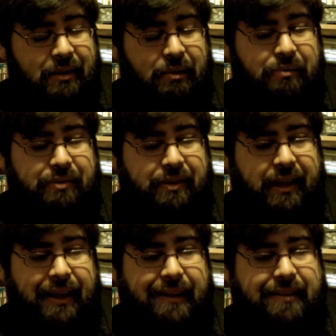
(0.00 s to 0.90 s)
over
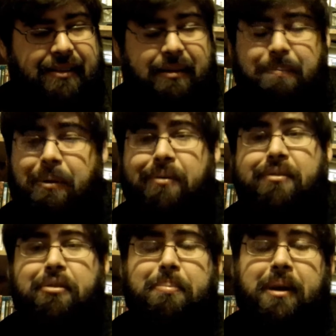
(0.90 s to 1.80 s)
that. They're
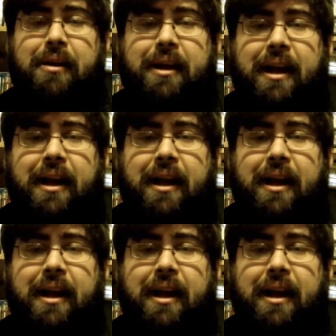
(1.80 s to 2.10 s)
both two-player